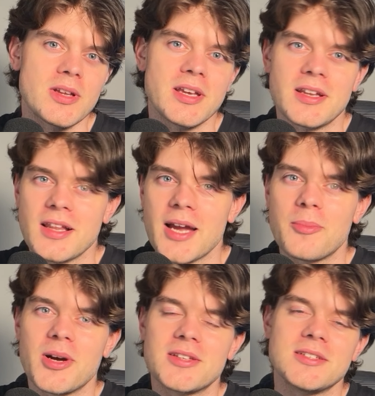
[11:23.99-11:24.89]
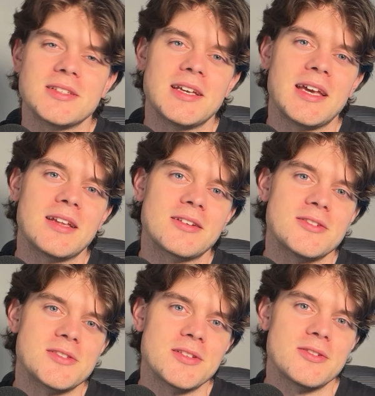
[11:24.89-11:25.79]
hit the like button and
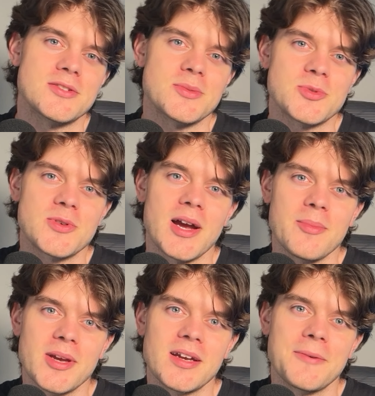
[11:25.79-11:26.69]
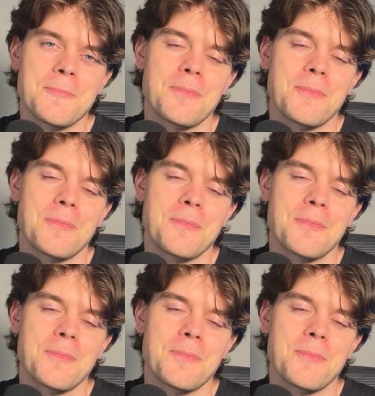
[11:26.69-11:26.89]
consider subscribing,